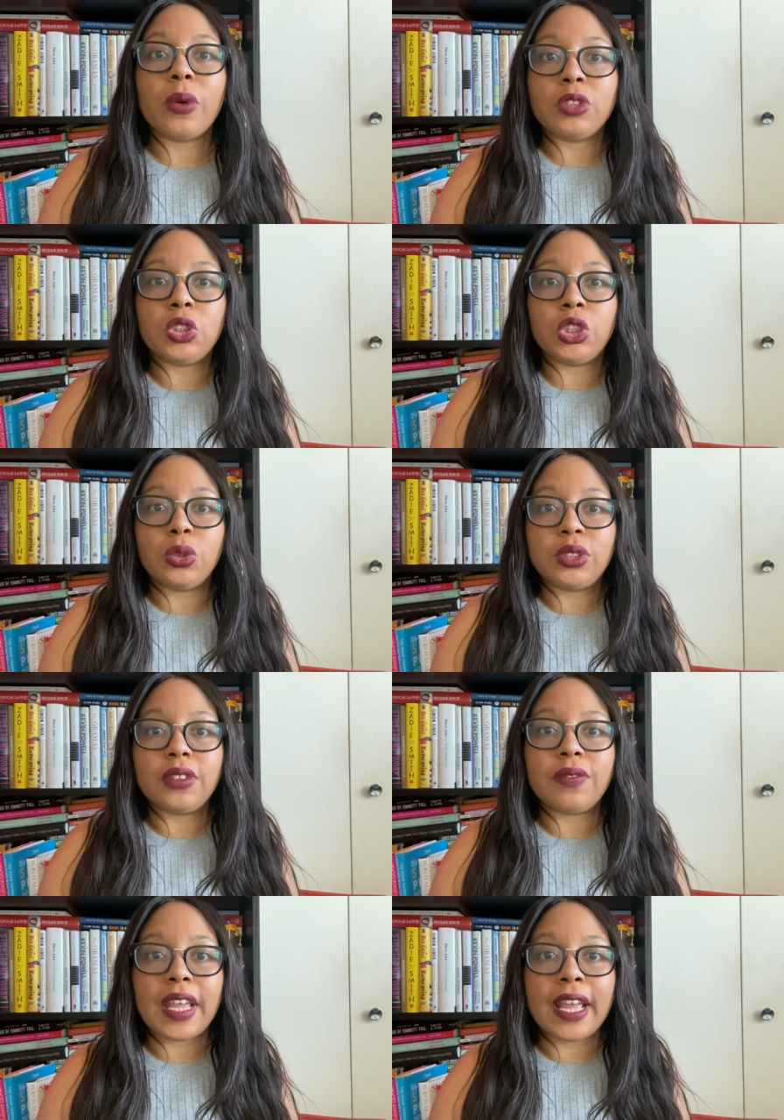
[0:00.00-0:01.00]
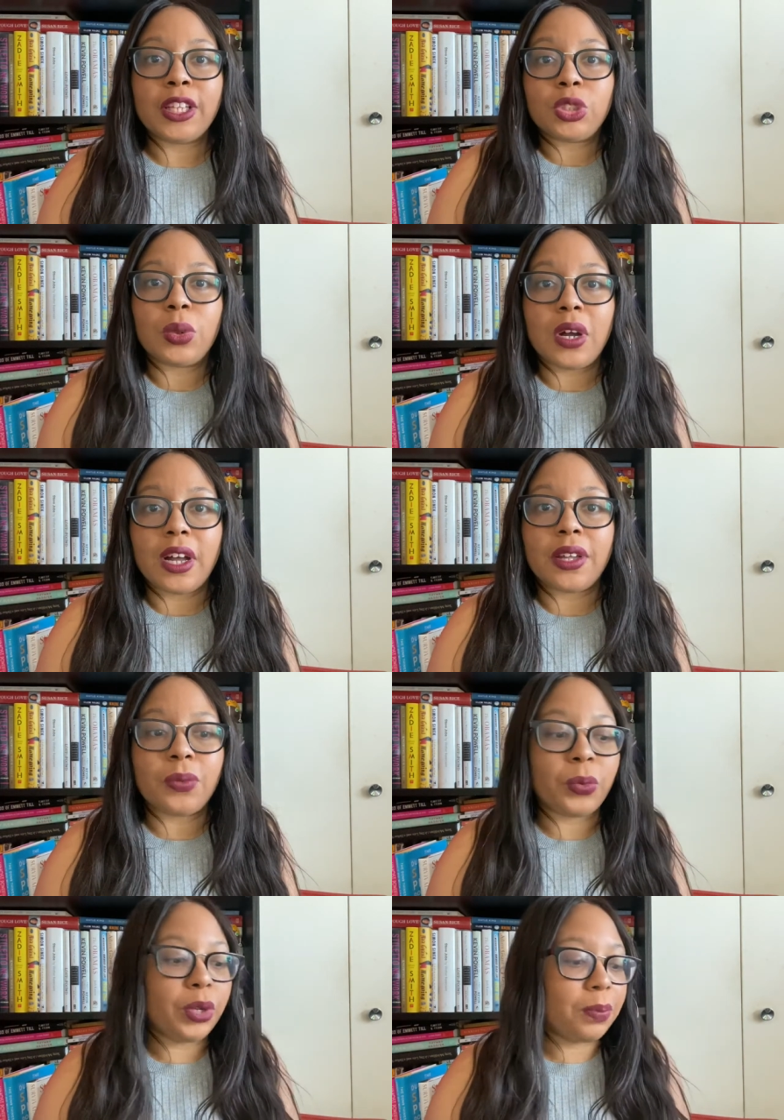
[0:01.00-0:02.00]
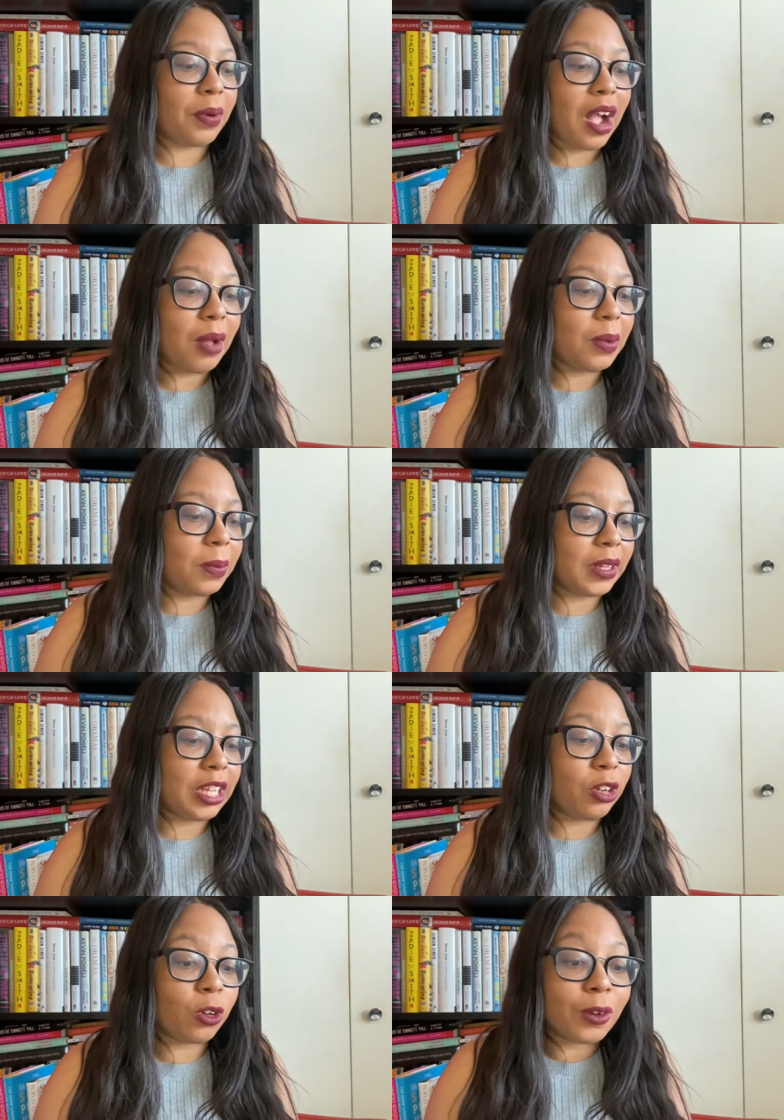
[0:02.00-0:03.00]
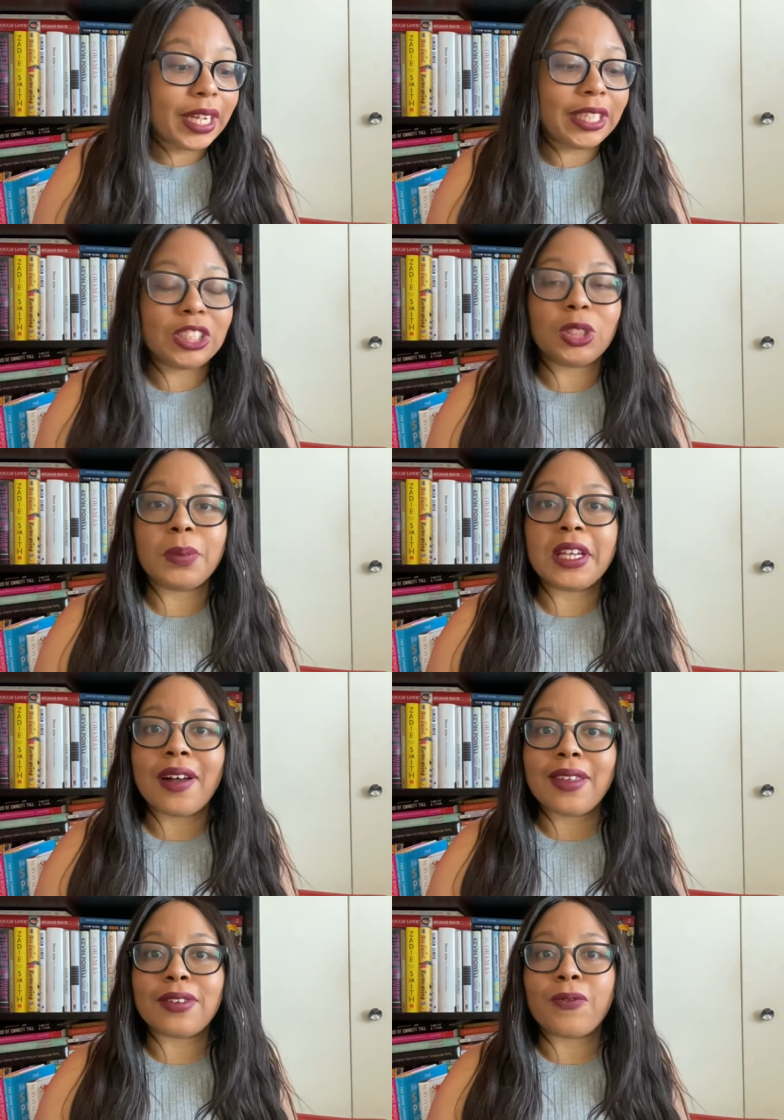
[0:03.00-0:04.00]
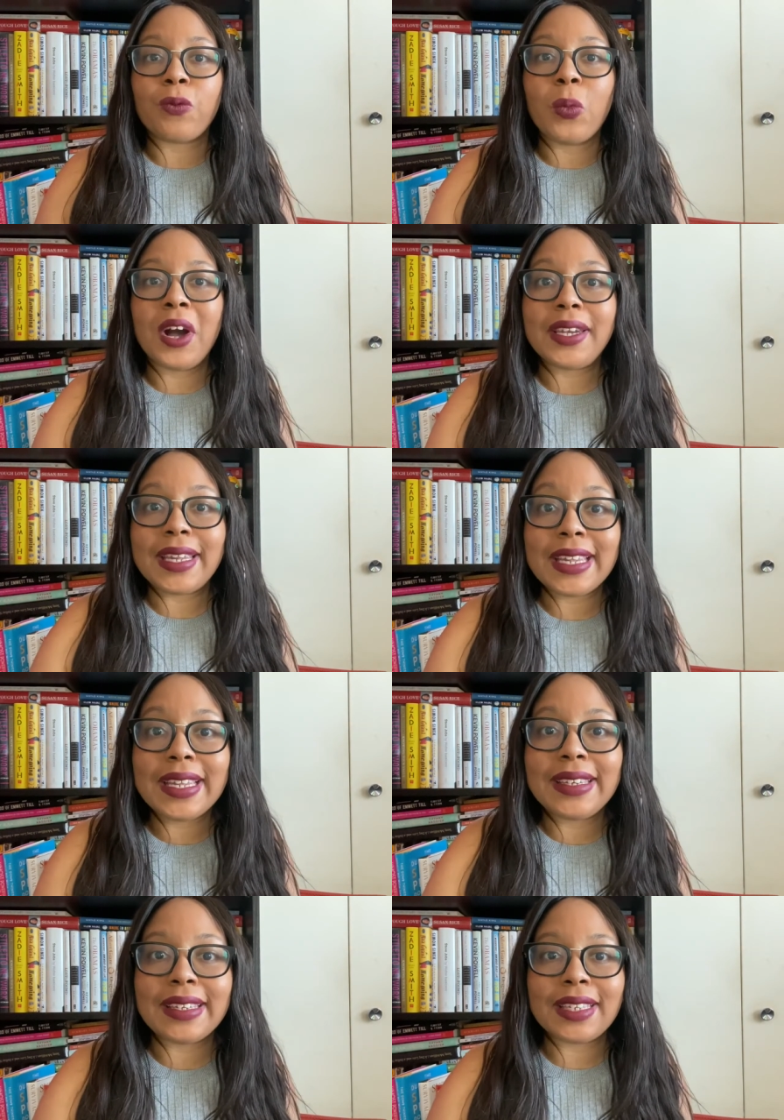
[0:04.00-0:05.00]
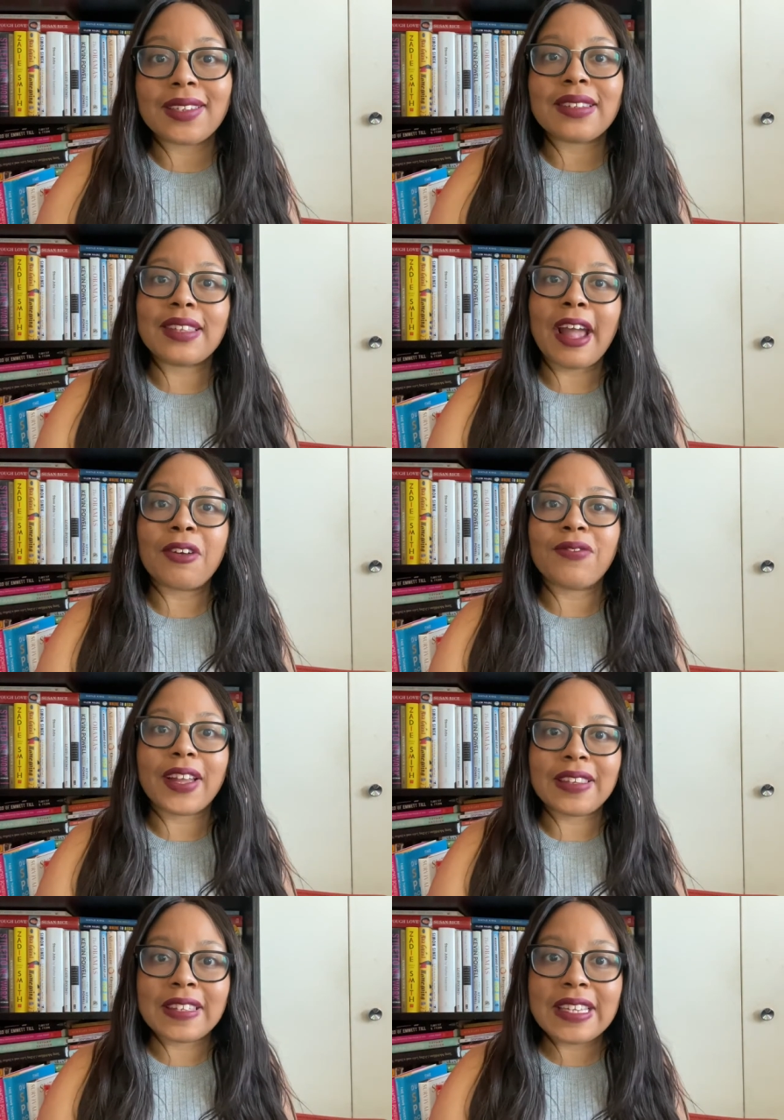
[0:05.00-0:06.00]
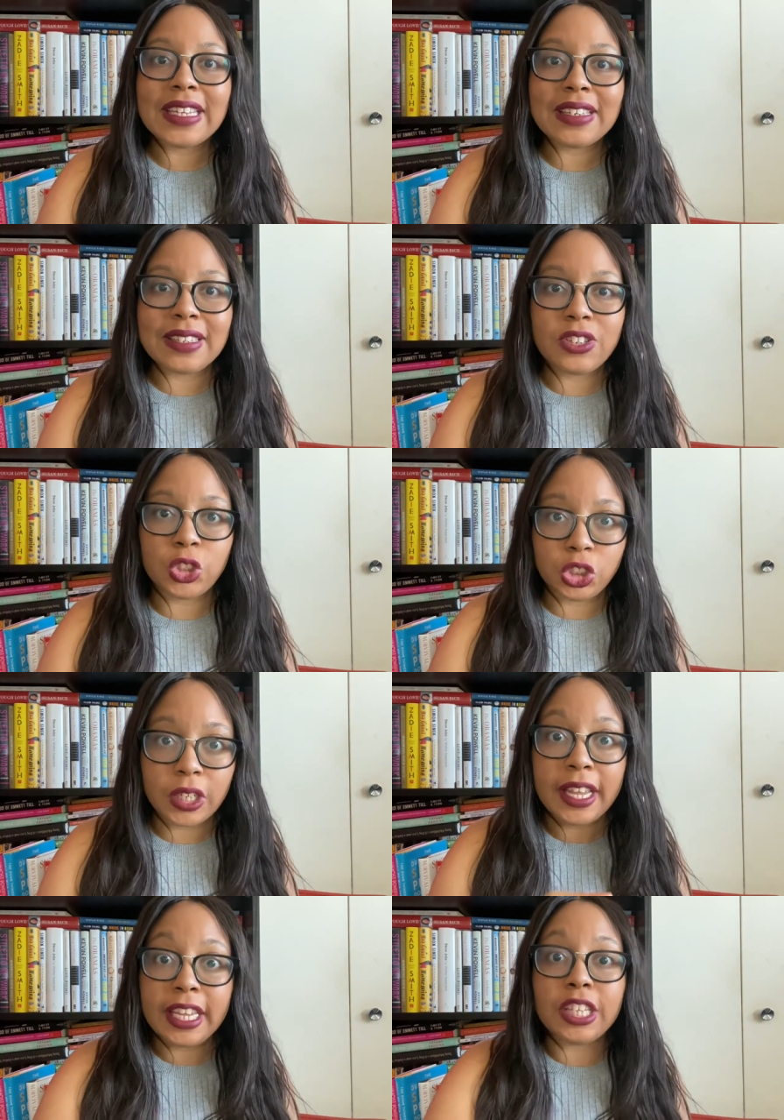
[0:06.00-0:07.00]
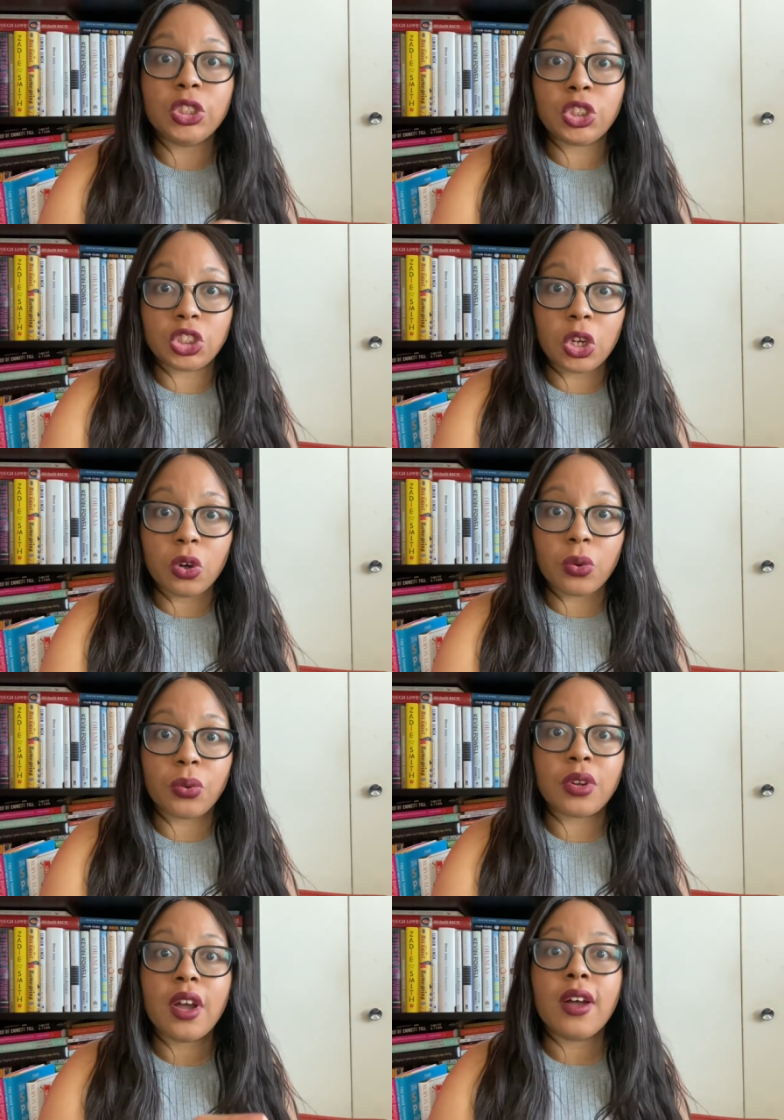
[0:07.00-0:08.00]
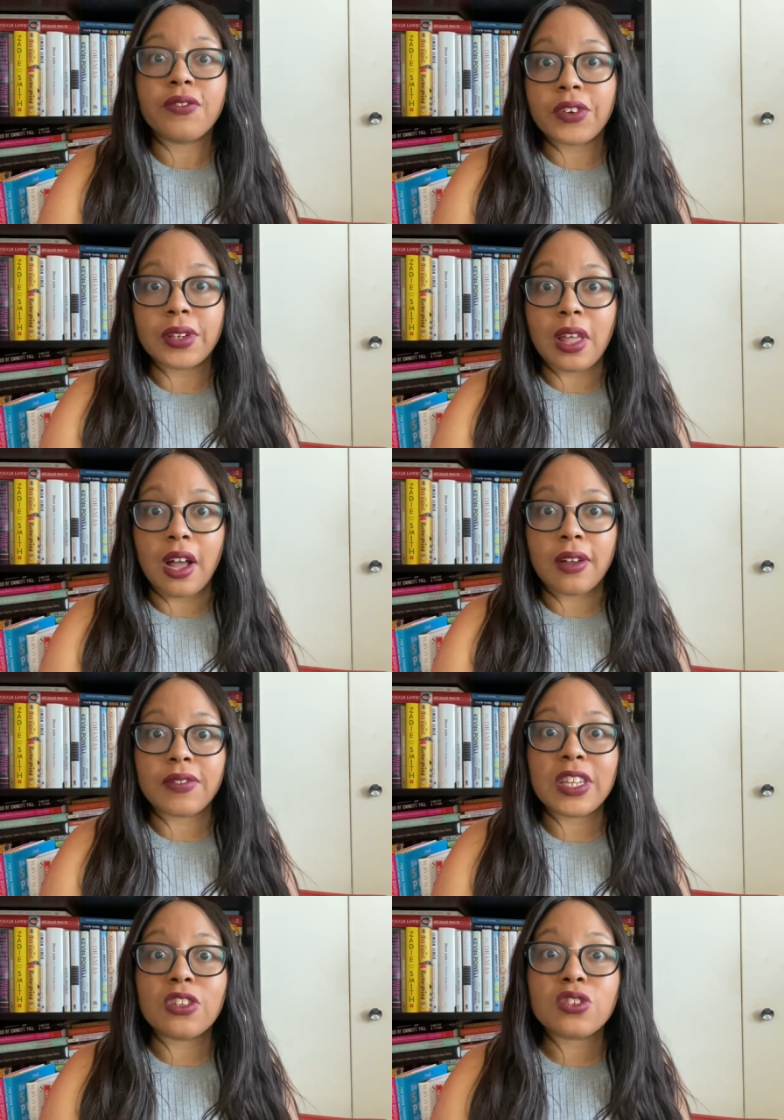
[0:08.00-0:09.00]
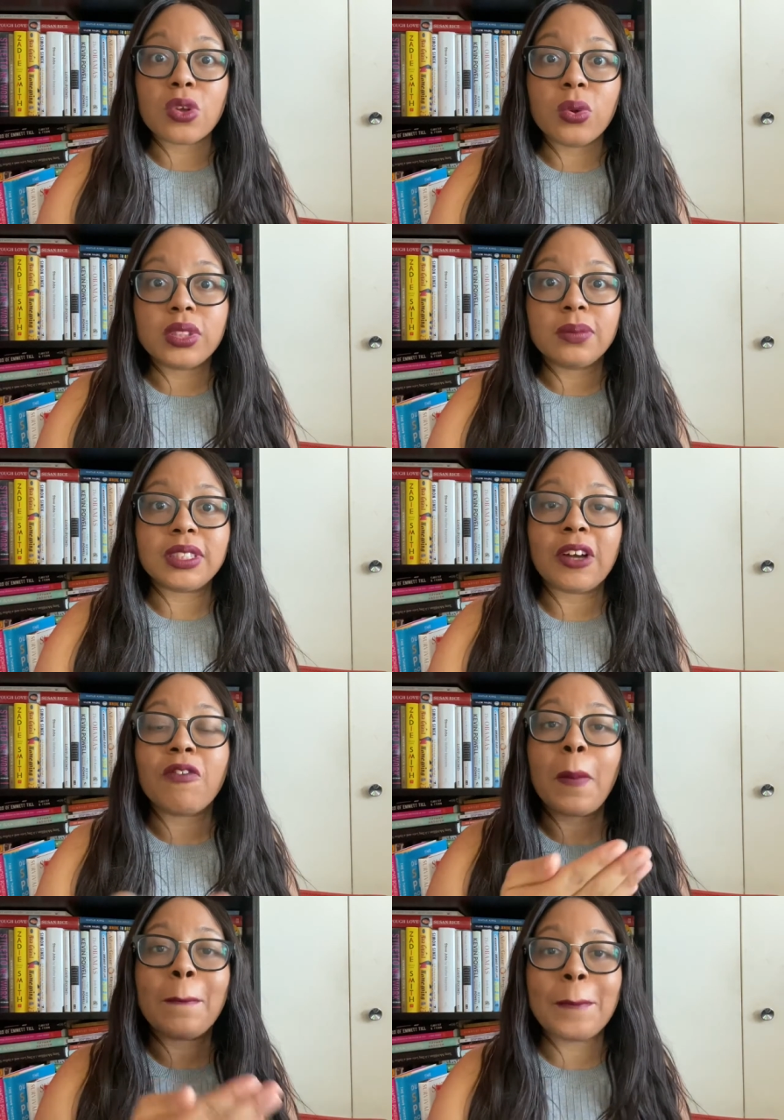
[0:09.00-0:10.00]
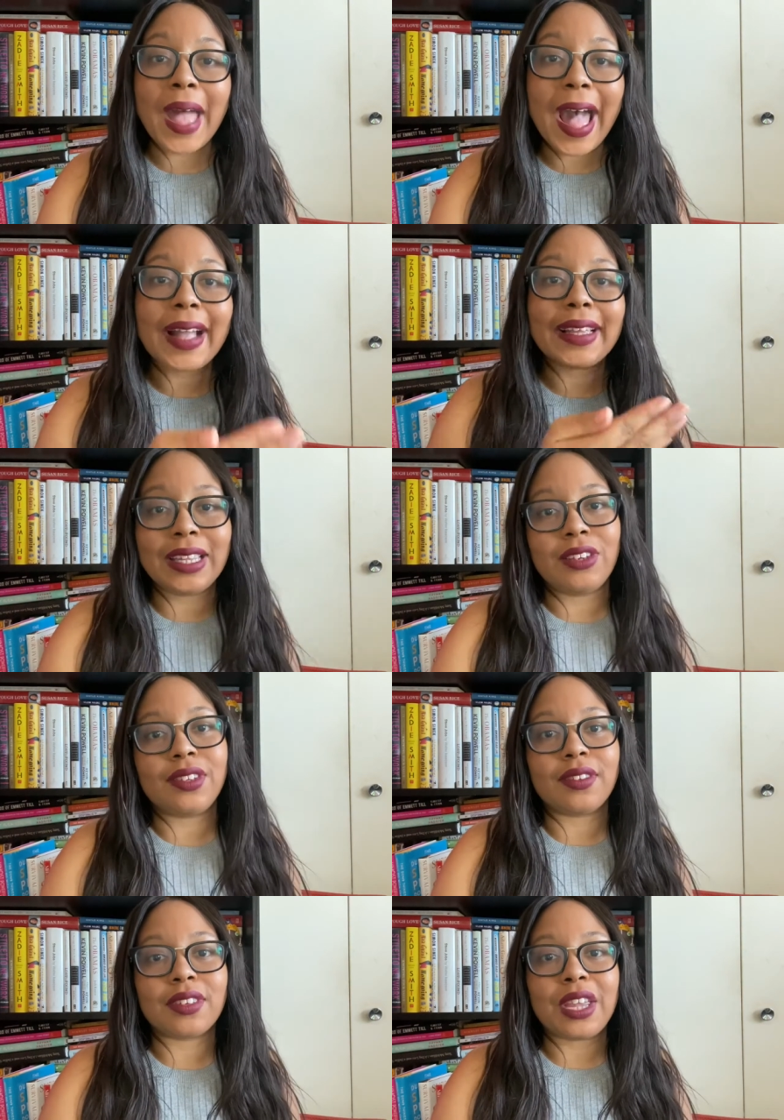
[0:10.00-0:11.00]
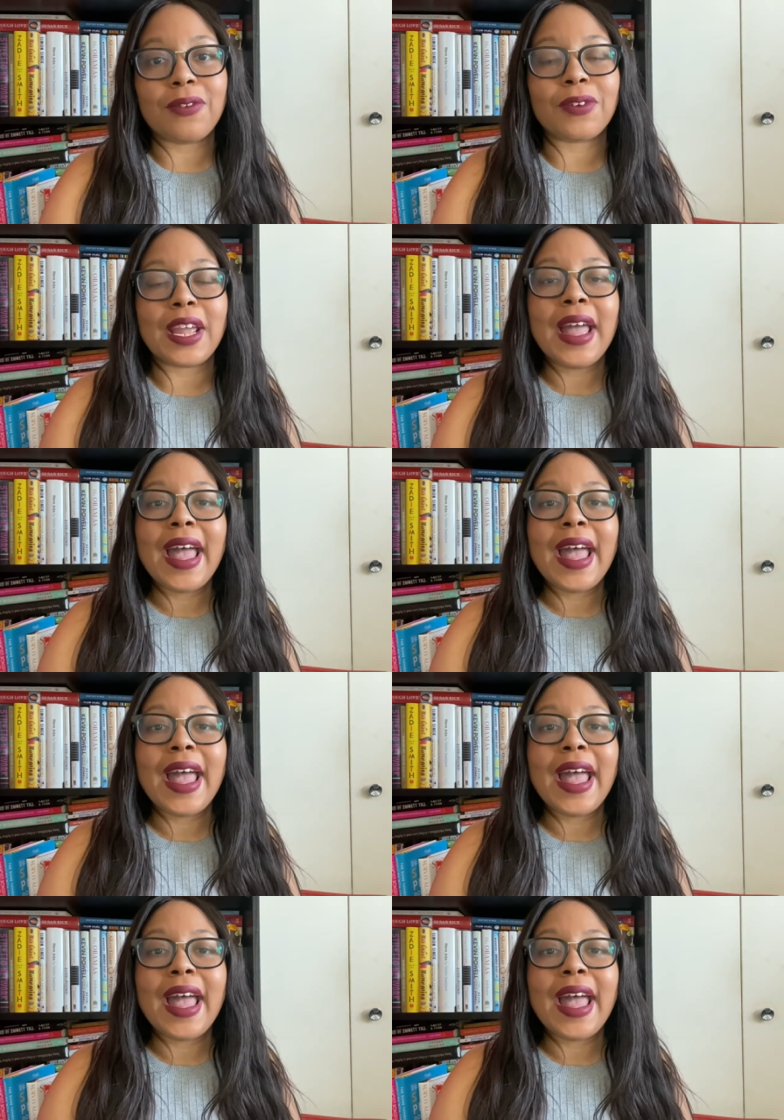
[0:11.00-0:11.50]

Joseph Antoine would probably cringe because of what he did, the sacrifice he he showed for love. He sold himself back into slavery.